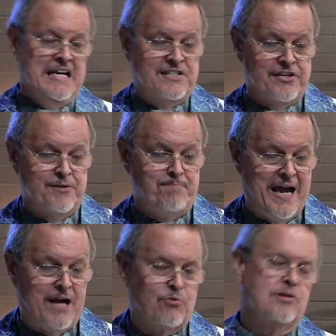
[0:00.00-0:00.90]
to the
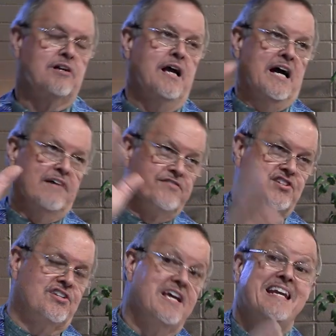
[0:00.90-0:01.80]
power of
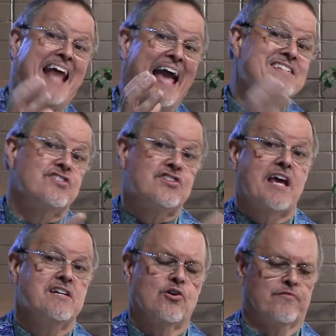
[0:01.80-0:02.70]
sin and
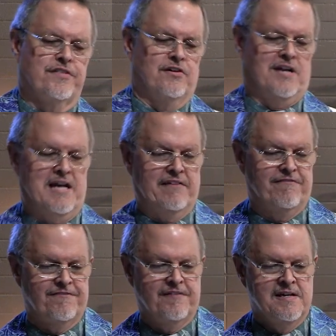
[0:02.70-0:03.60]
Satan over their
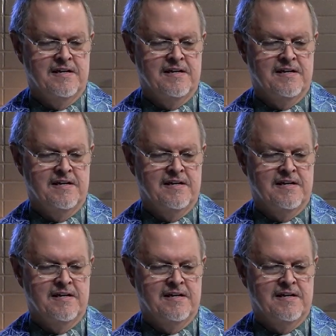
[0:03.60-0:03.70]
life,